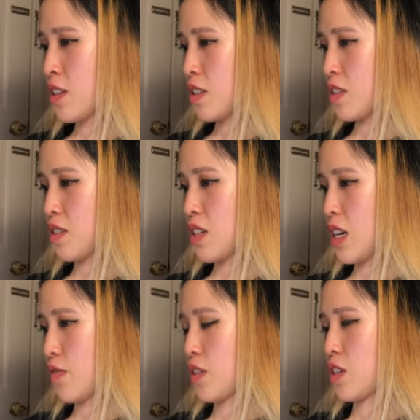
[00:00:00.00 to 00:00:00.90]
Still
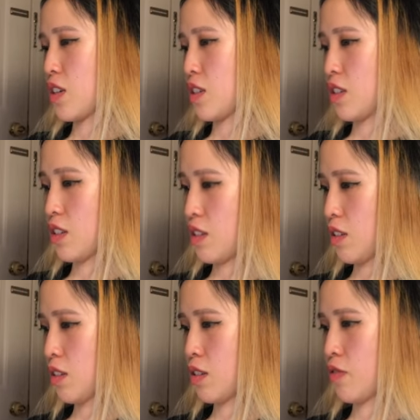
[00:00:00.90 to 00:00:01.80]
haven't gotten
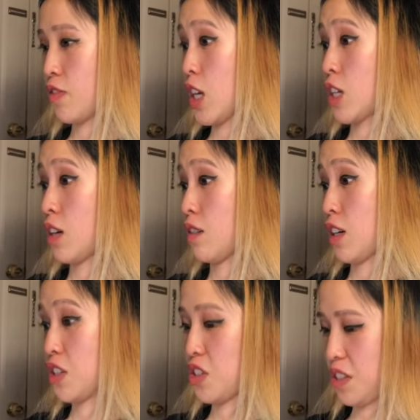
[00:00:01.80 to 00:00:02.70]
Flygon,
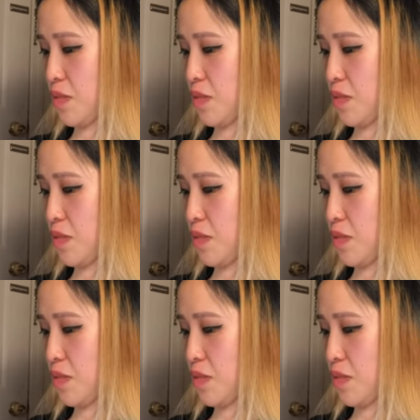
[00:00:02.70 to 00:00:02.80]
actually.